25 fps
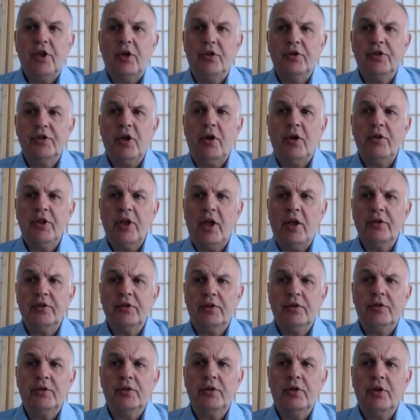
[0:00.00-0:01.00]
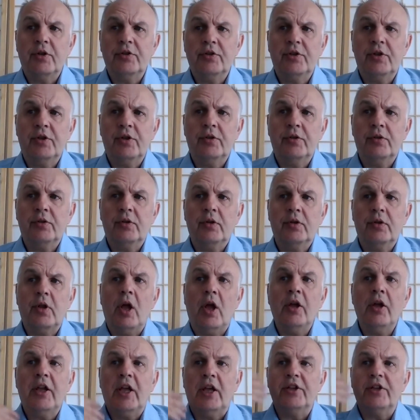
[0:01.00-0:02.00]

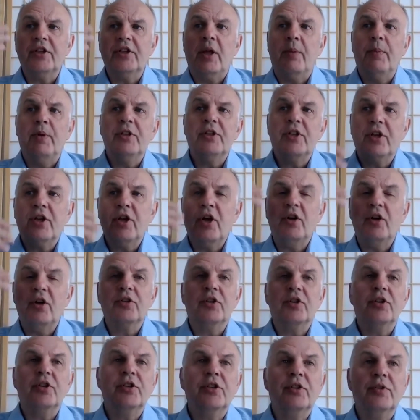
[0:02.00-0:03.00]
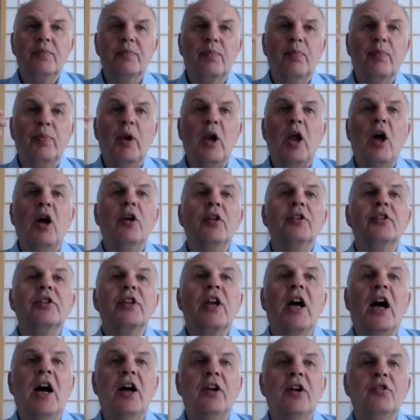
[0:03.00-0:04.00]
that means I can't just plant
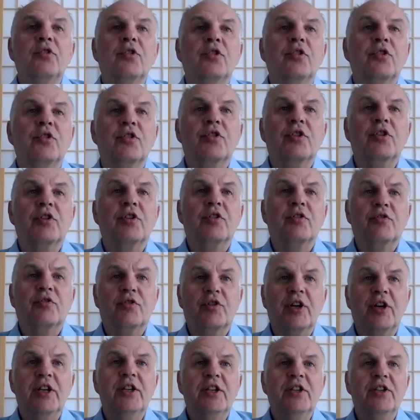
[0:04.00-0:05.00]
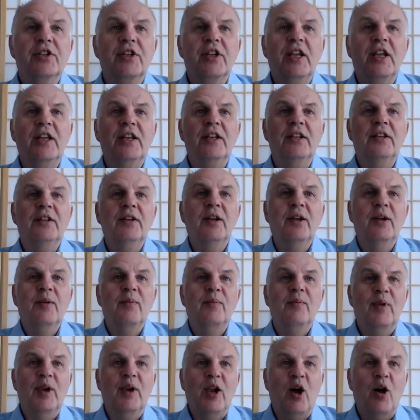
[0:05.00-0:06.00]
100 trees in
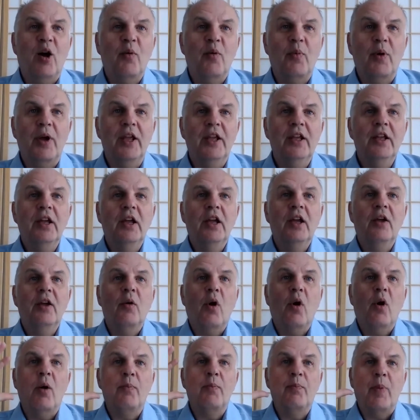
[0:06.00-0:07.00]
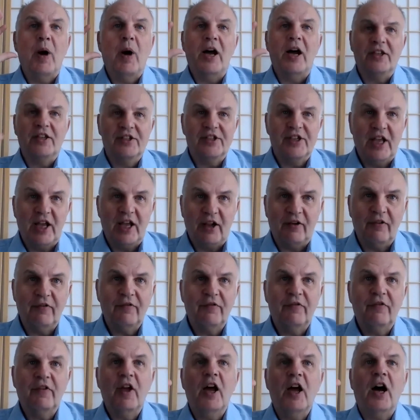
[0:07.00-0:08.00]
Malawi or by
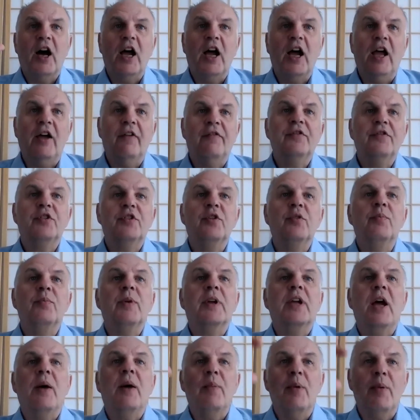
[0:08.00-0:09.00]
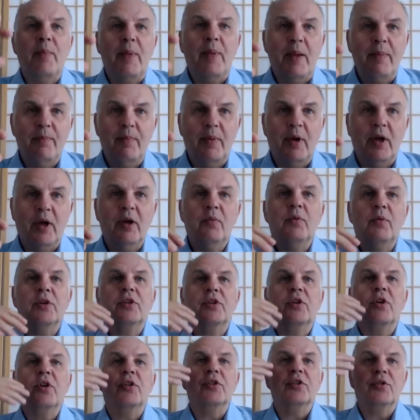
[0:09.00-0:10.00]
itself. I have to become a member,
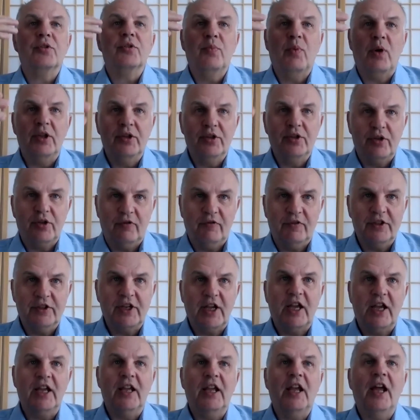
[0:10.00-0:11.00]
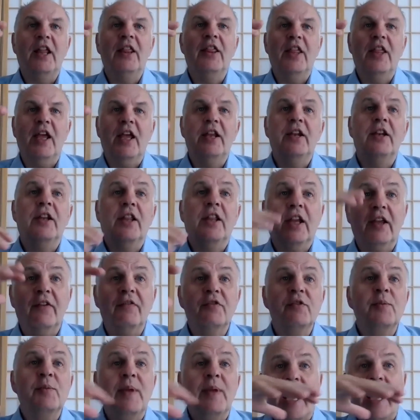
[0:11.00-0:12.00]
which costs $1 a day, and then that
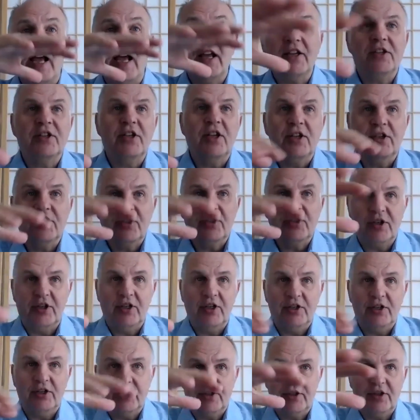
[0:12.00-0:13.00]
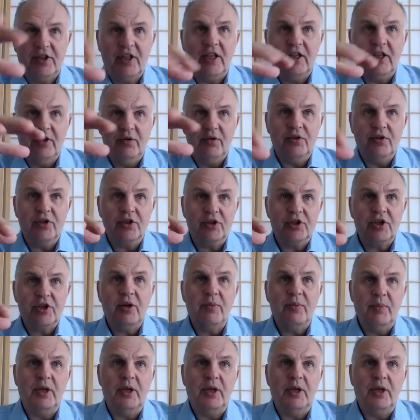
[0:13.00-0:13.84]
gives me access to this thing you just showed me.